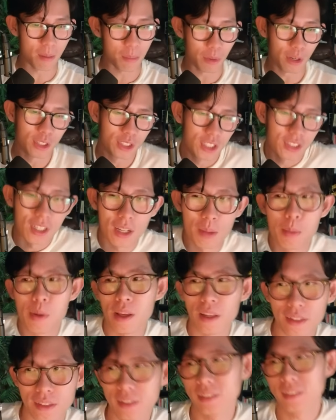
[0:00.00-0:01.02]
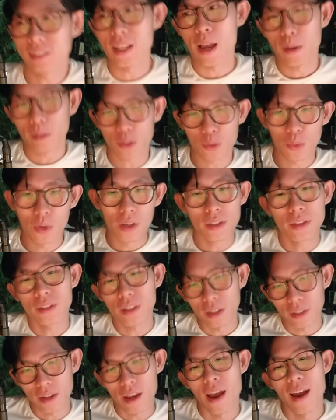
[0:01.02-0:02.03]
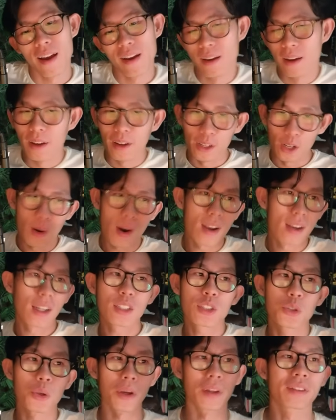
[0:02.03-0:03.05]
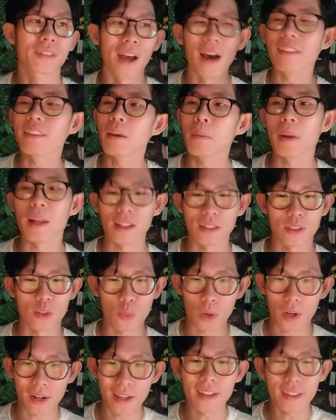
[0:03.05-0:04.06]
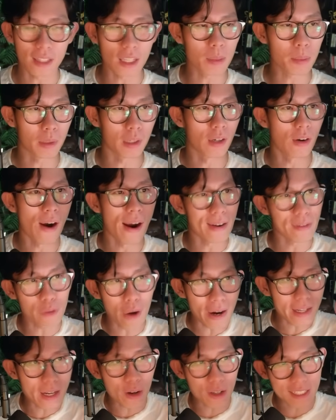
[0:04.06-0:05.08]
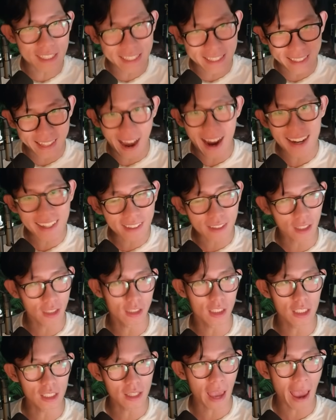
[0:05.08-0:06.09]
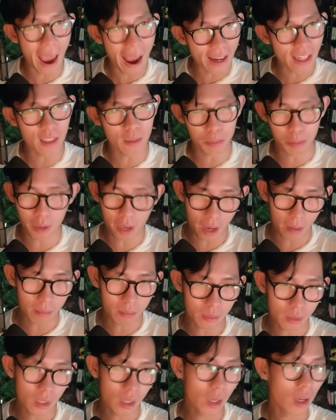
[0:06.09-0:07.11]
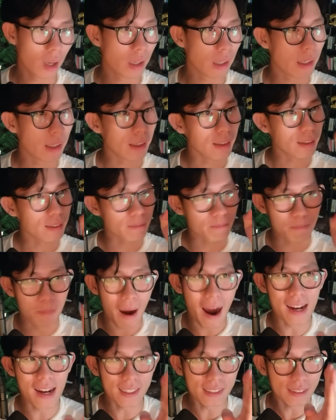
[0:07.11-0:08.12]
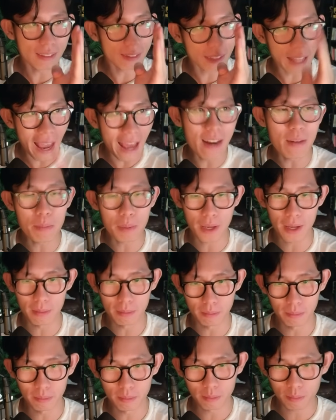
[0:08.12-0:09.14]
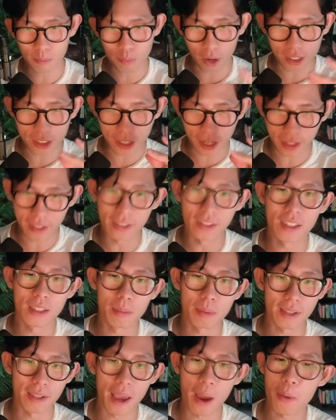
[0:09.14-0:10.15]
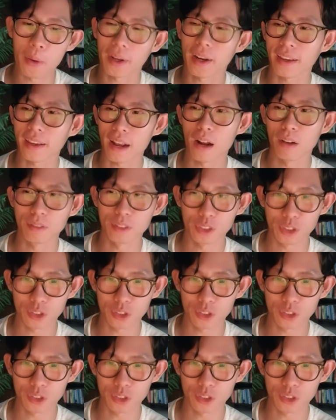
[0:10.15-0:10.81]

pretty sure 30 minutes sounds realistic, yeah. You know what? Let's do it. 30 minutes. We're gonna hit TP, right? Right now it's 9:38 p.m. By 10 p.m. price is gonna hit TP and we're gonna get out of this